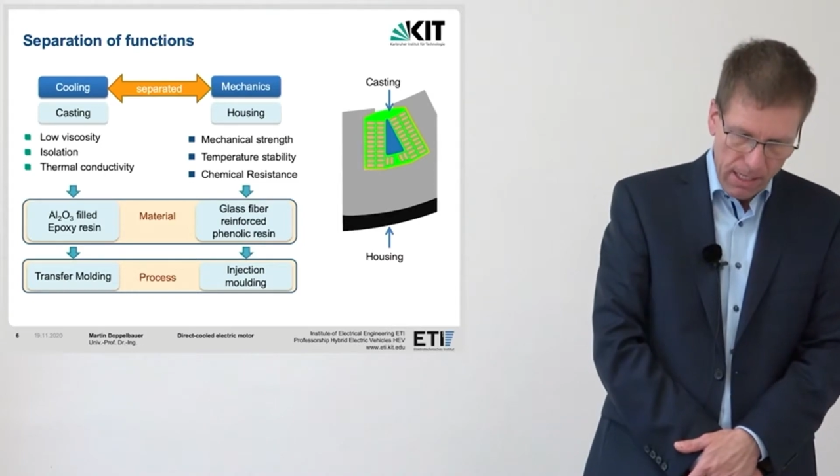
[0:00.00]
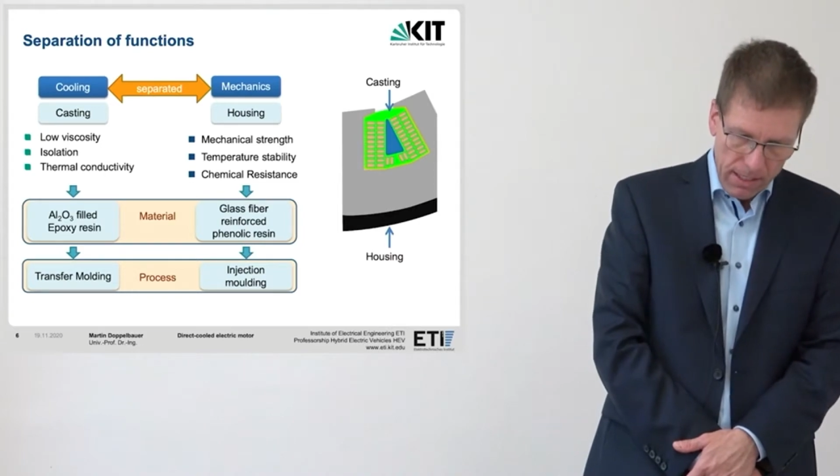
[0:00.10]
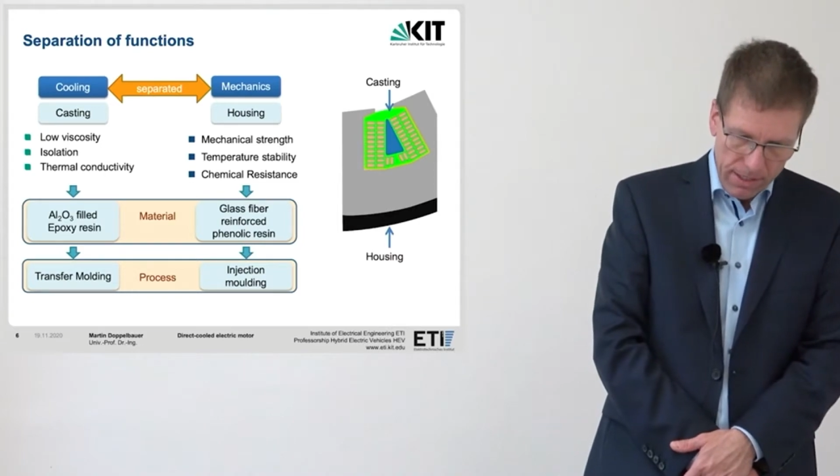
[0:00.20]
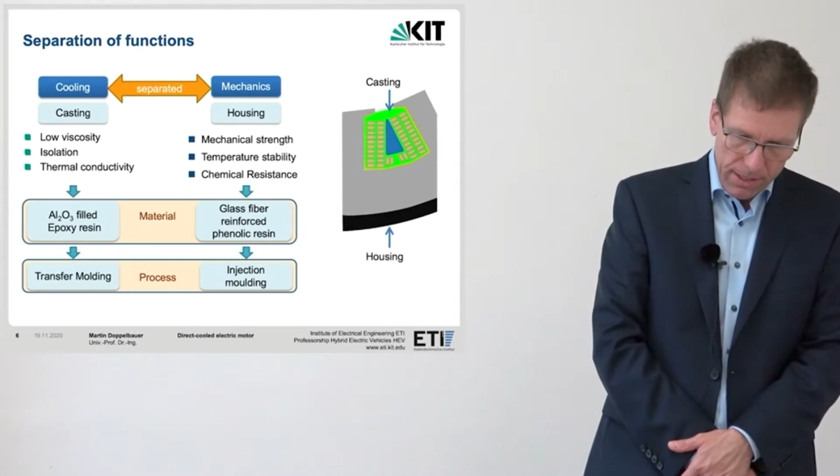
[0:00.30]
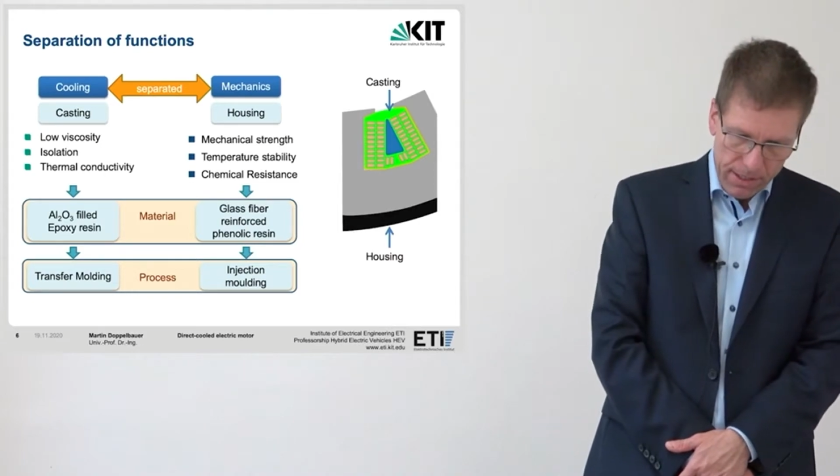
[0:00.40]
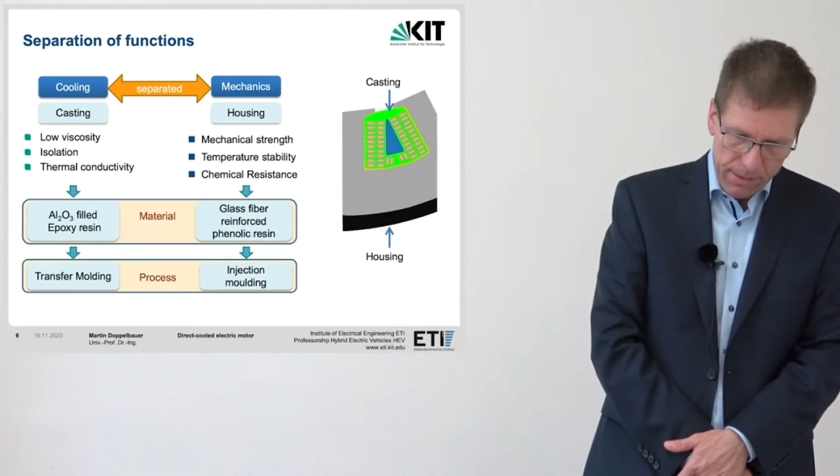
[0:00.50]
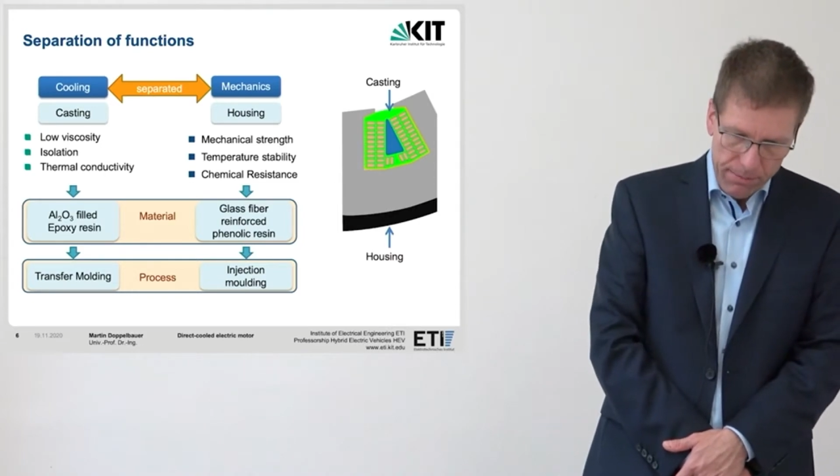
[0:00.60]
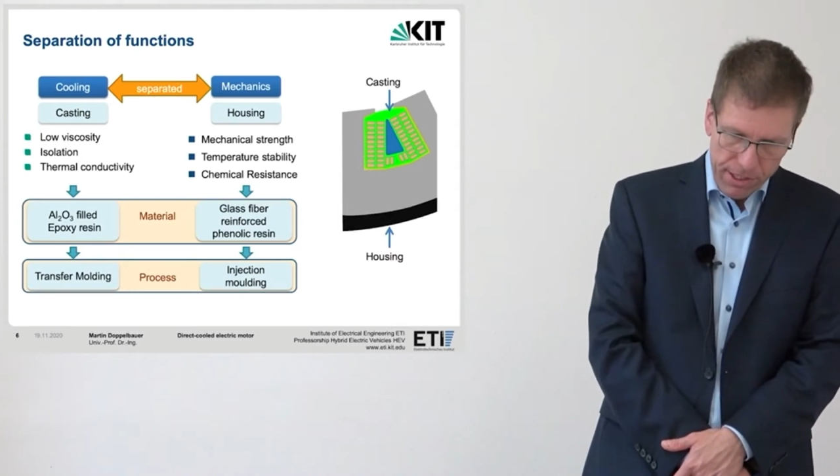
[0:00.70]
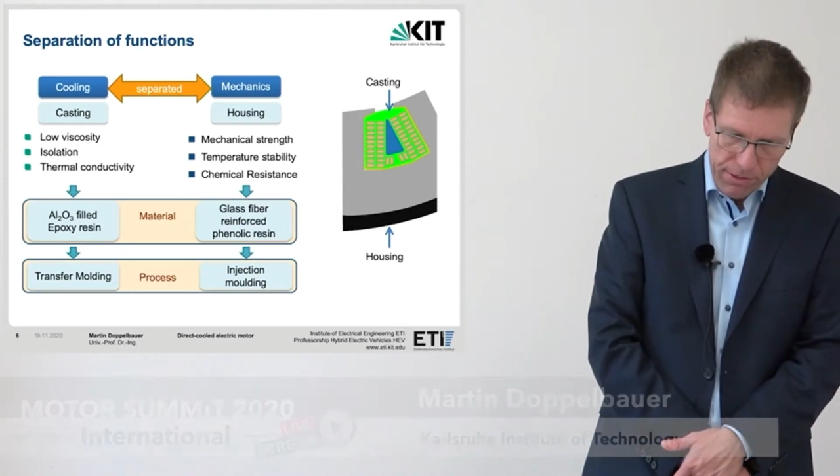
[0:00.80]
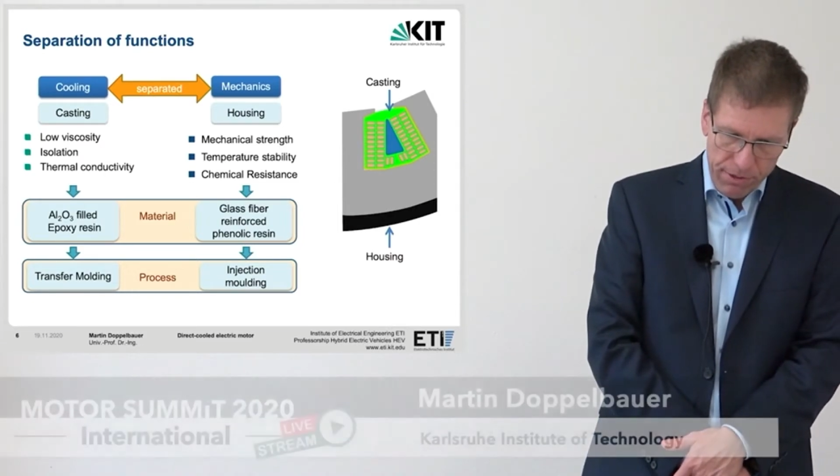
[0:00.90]
Since the
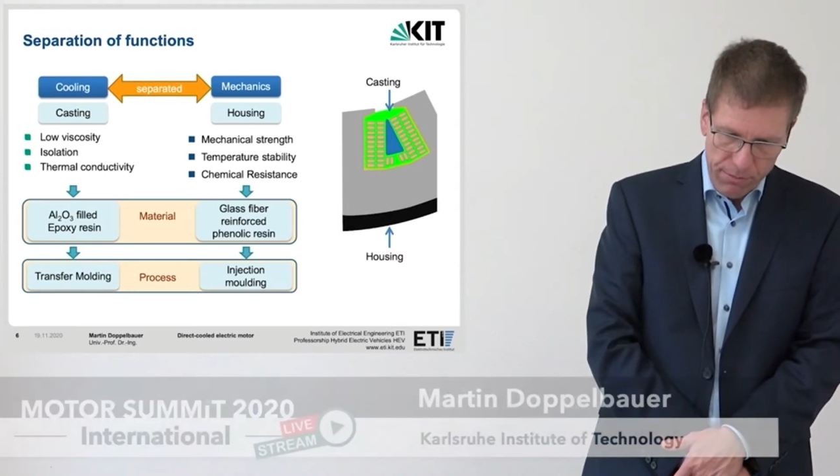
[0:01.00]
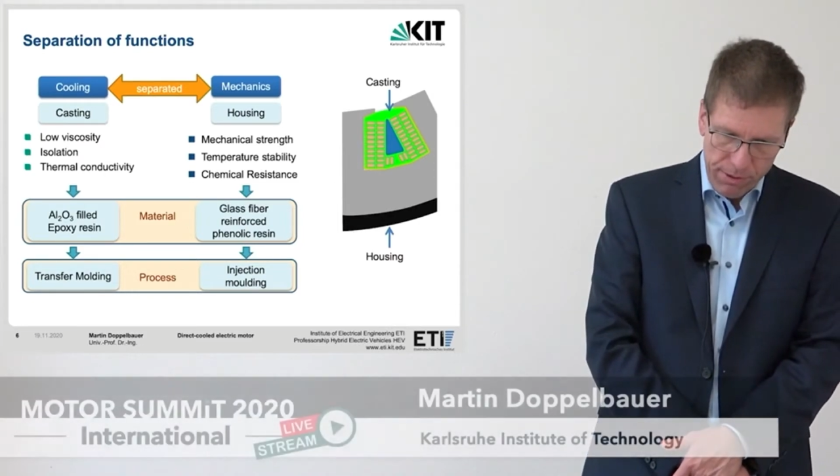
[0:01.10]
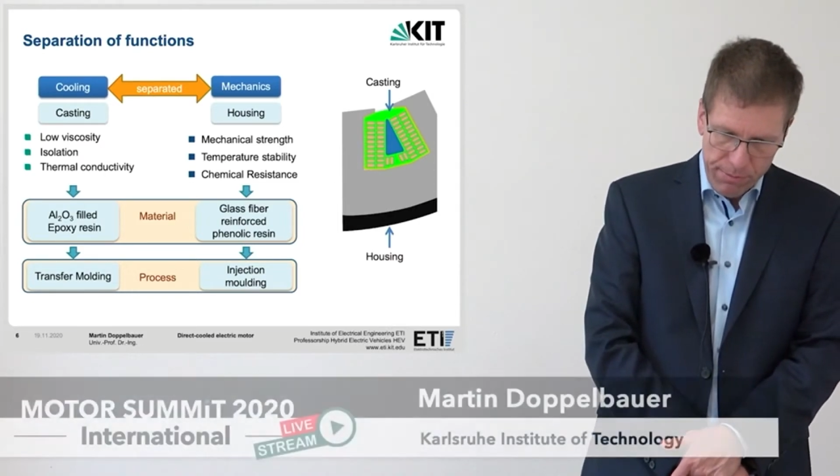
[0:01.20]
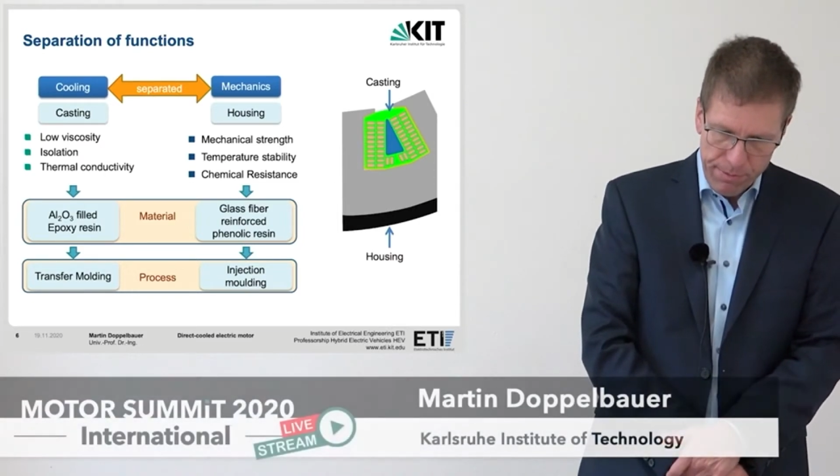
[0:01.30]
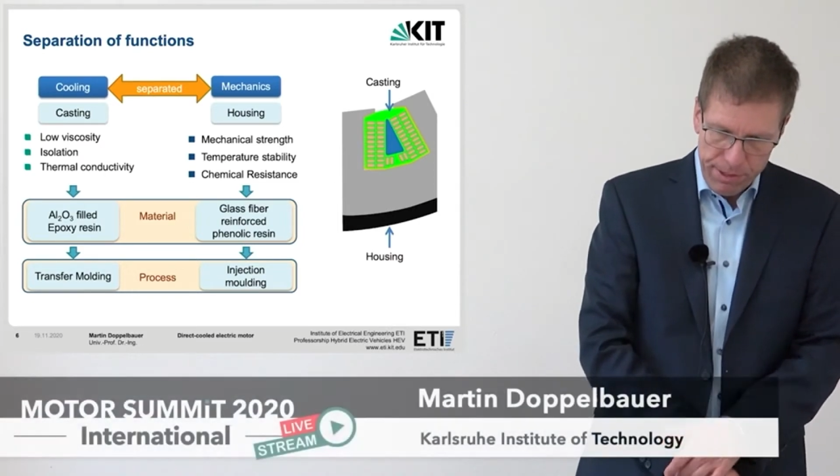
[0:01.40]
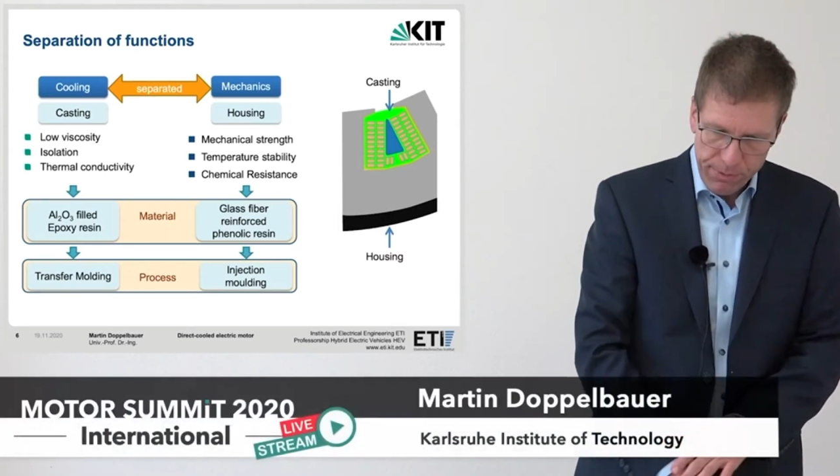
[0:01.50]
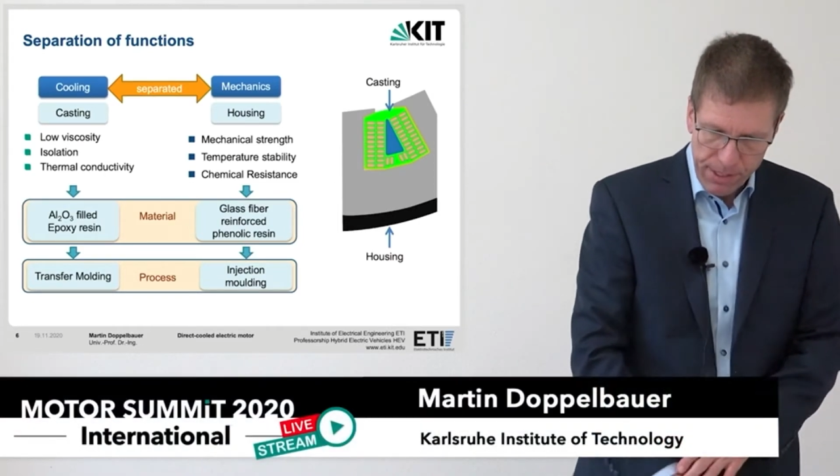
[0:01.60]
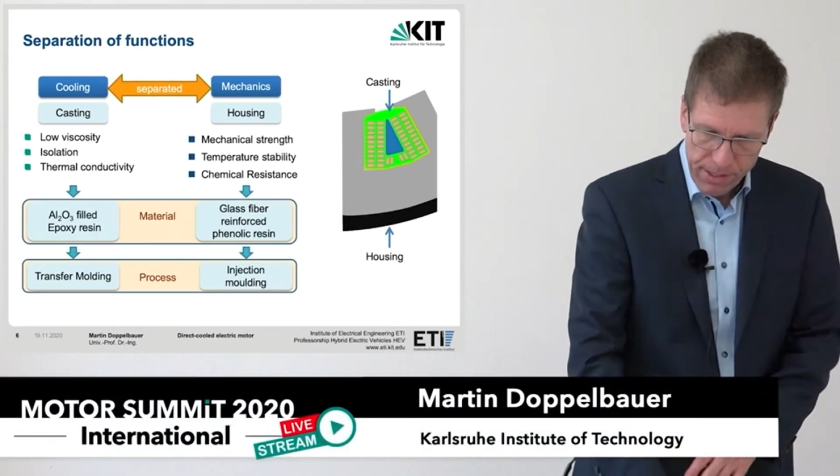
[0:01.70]
material will be between the